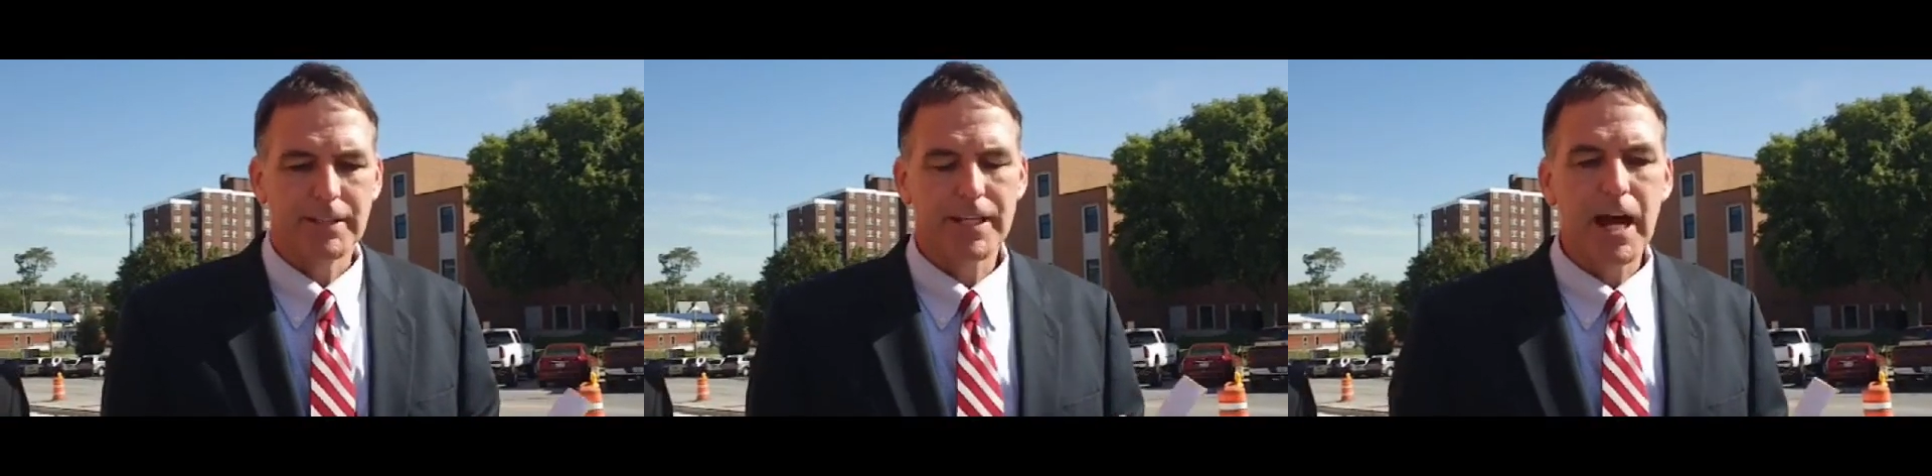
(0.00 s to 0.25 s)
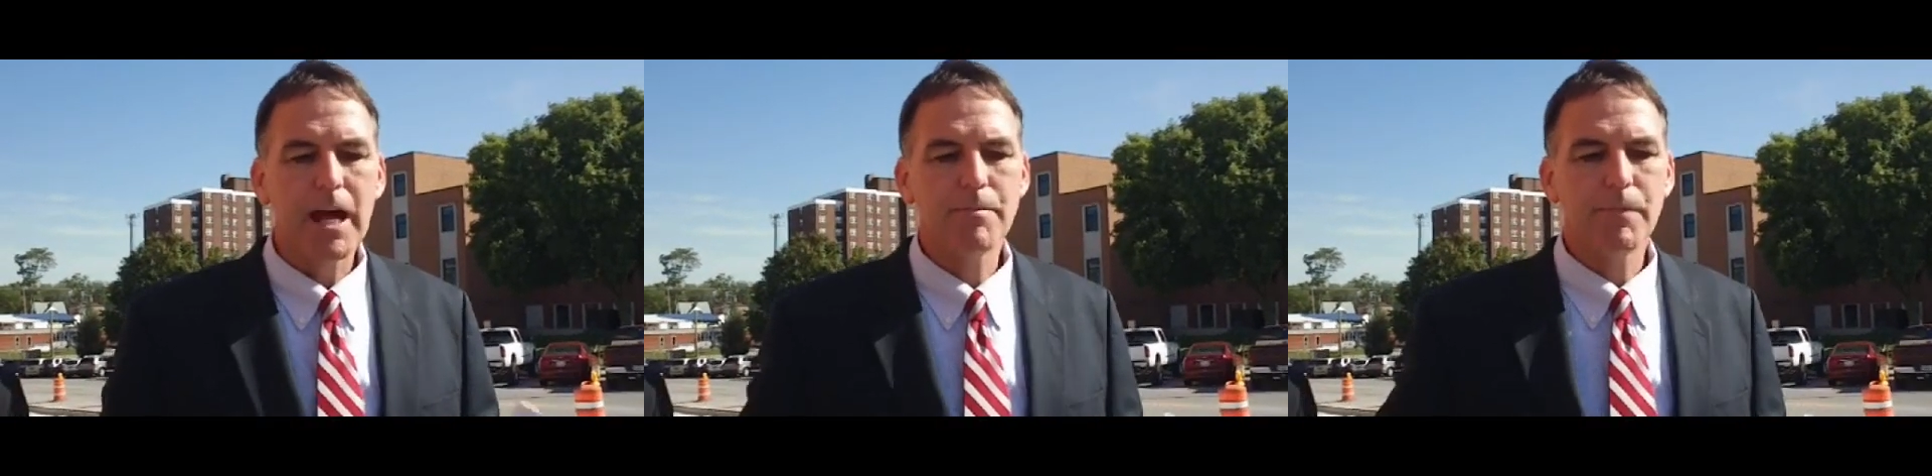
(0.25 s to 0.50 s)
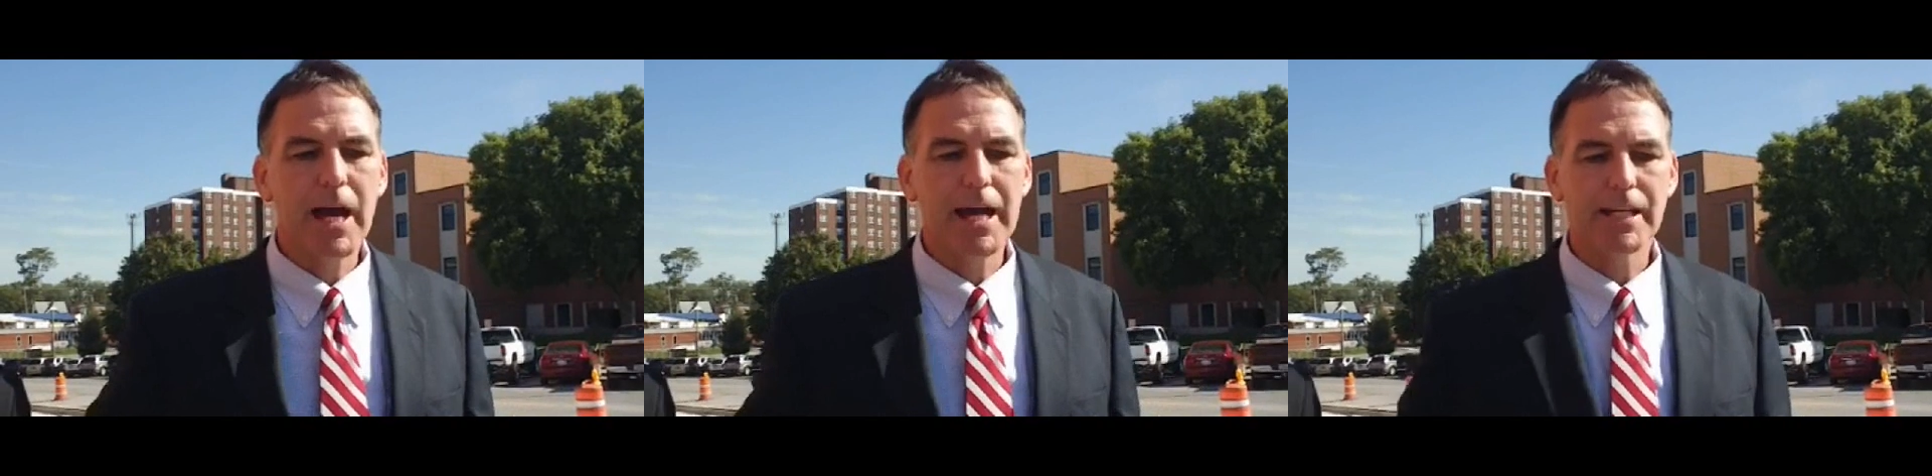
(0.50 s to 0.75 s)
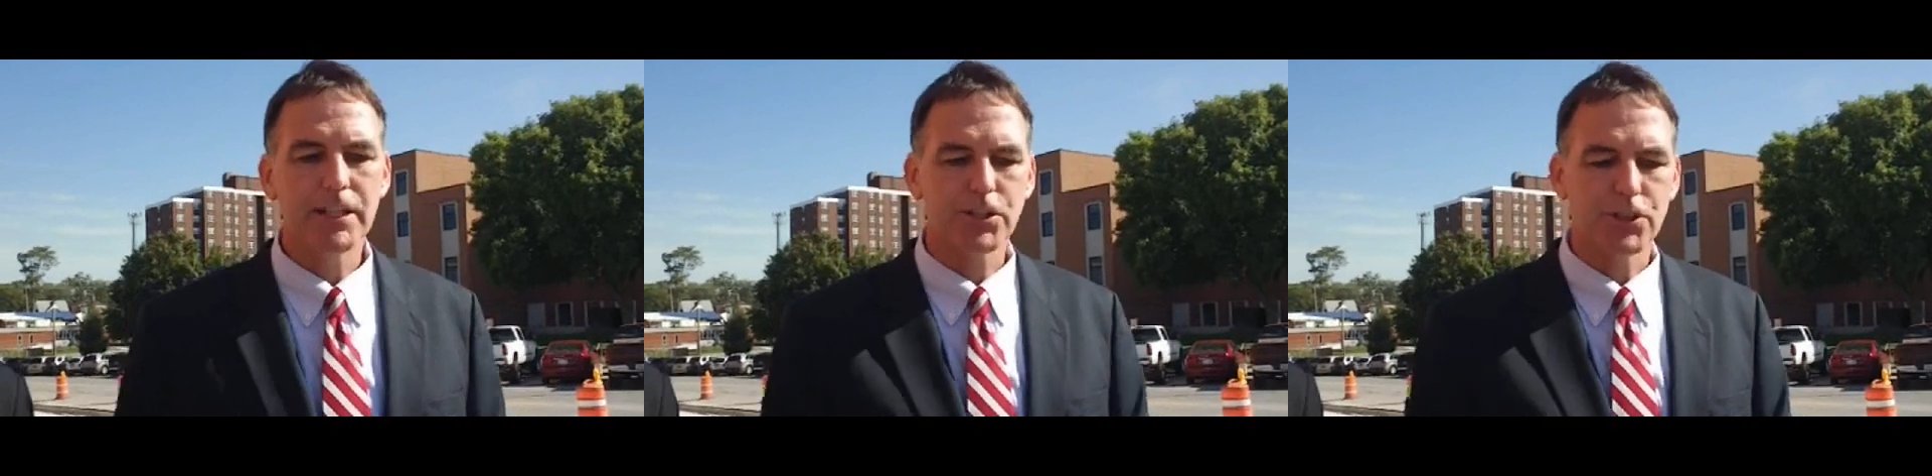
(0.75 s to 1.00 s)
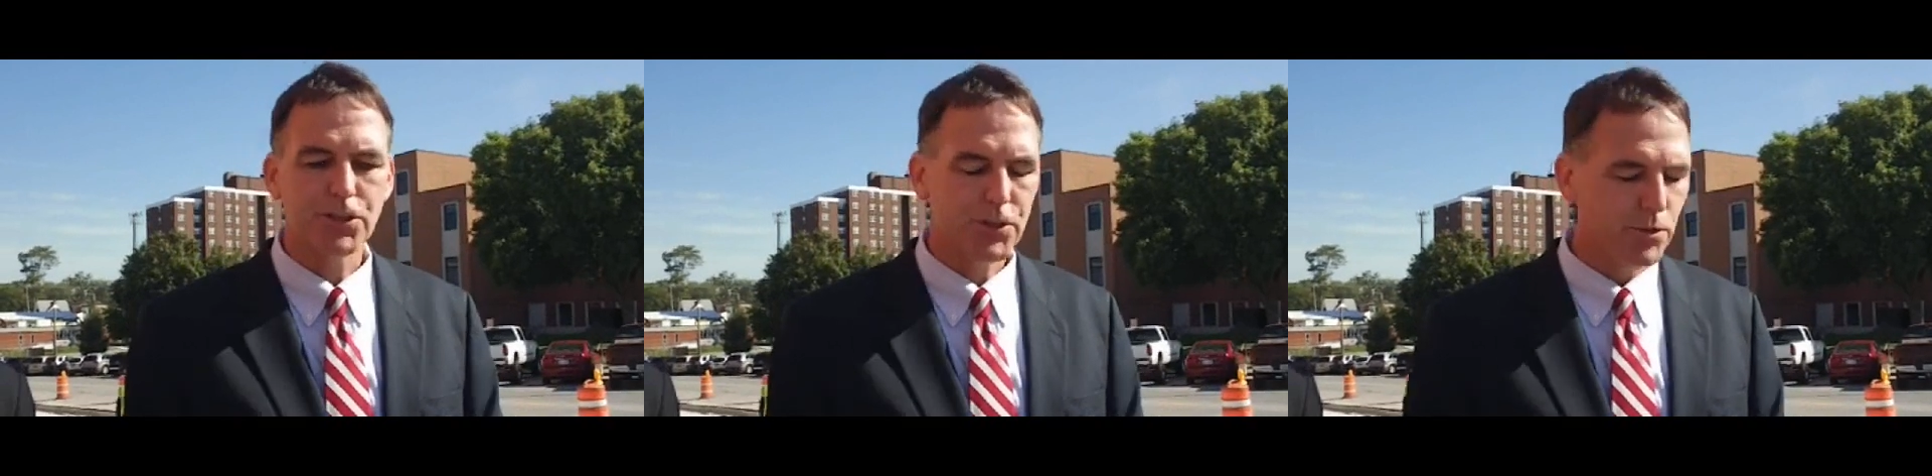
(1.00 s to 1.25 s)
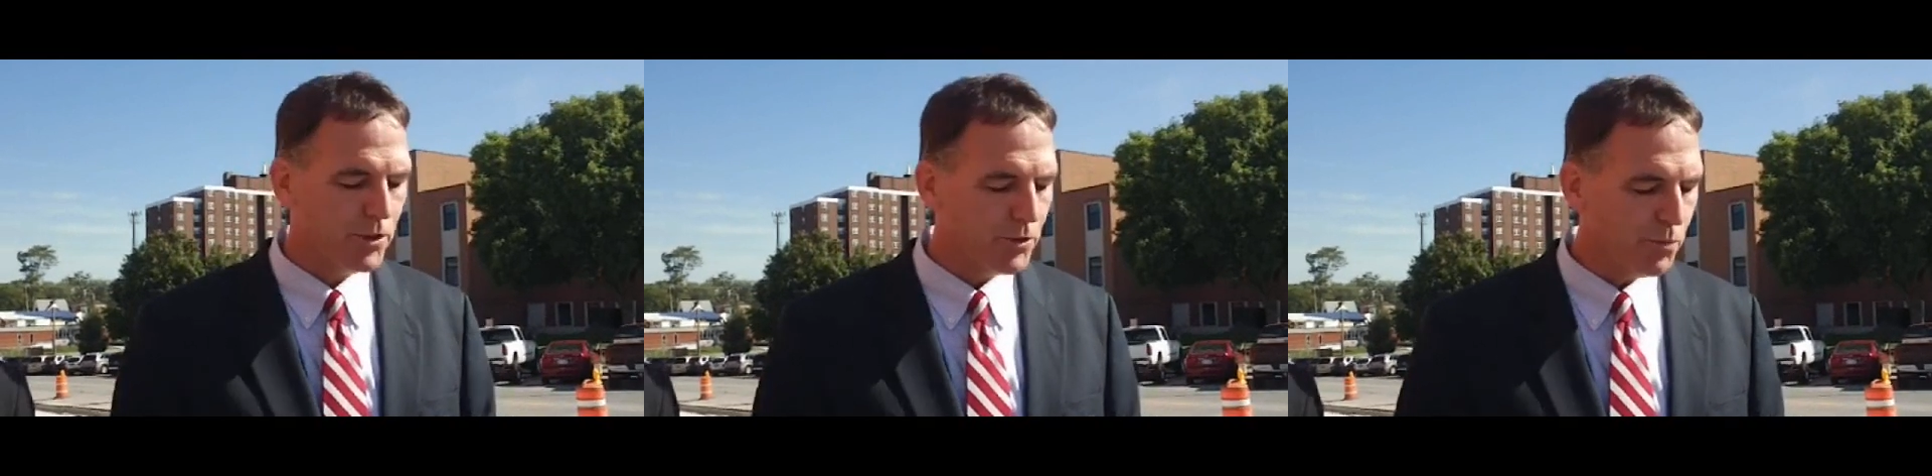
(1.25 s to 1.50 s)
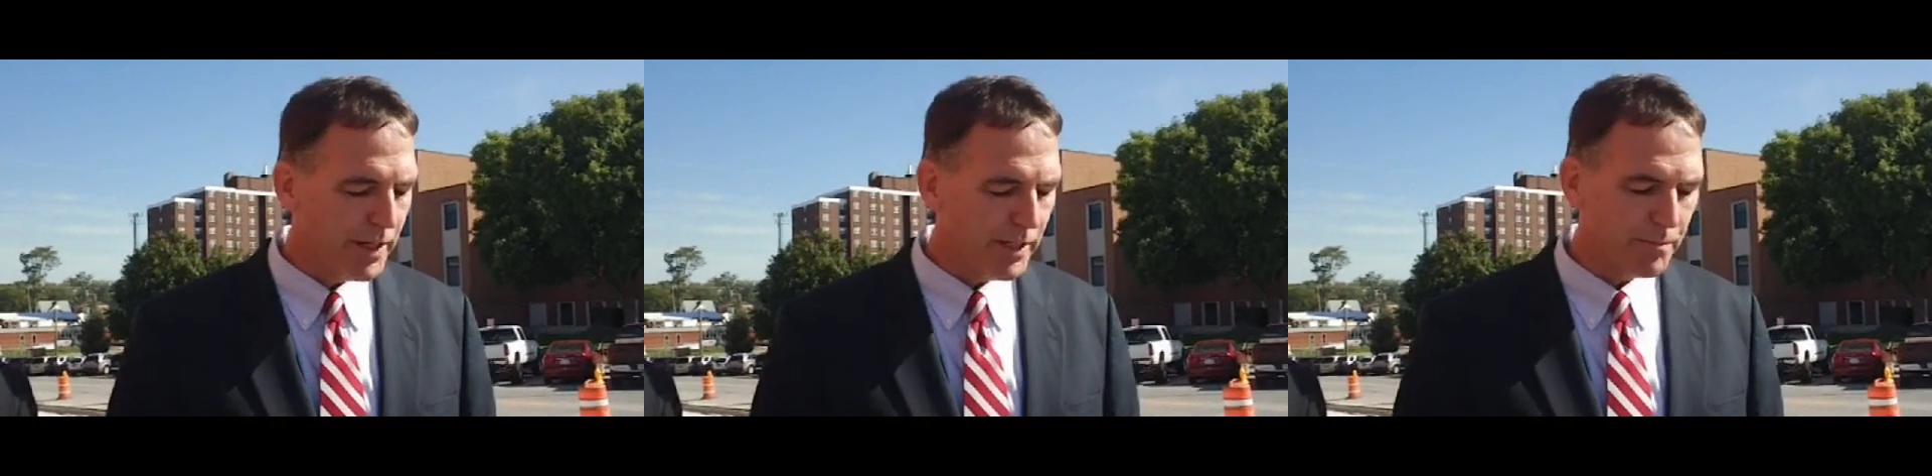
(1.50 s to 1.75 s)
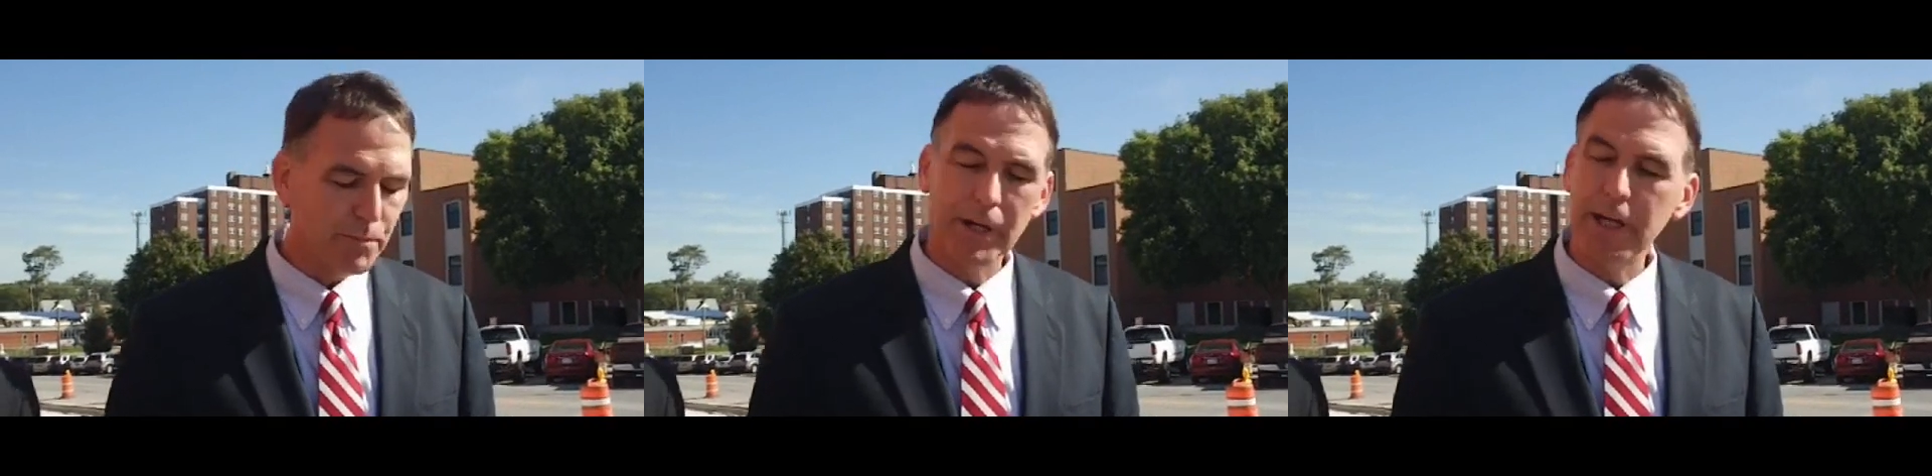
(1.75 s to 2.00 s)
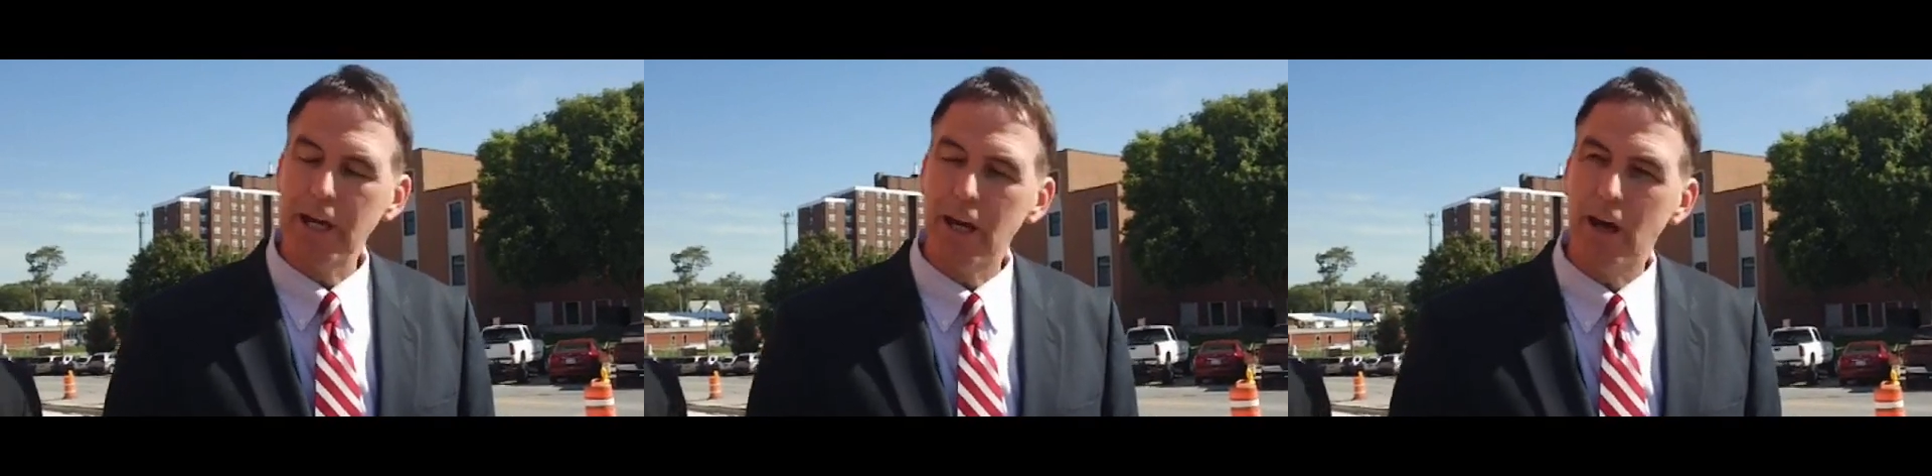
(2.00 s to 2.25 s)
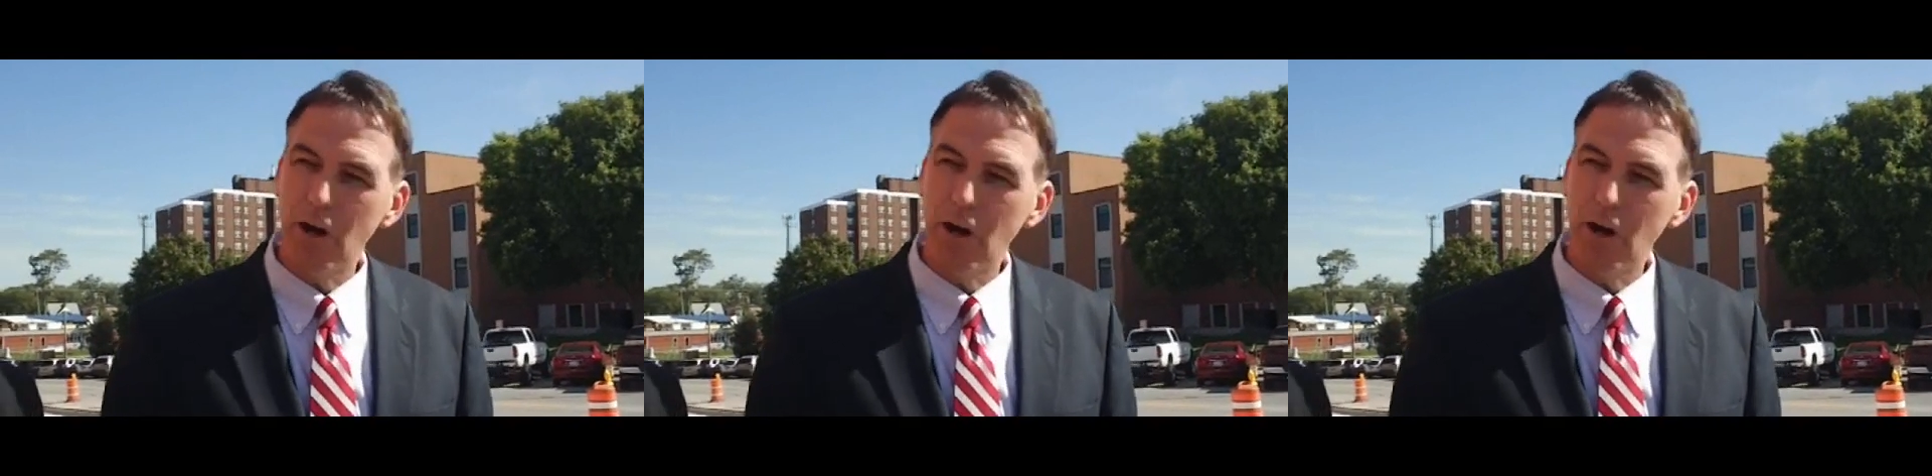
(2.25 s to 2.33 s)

the timeline is as soon as we can bring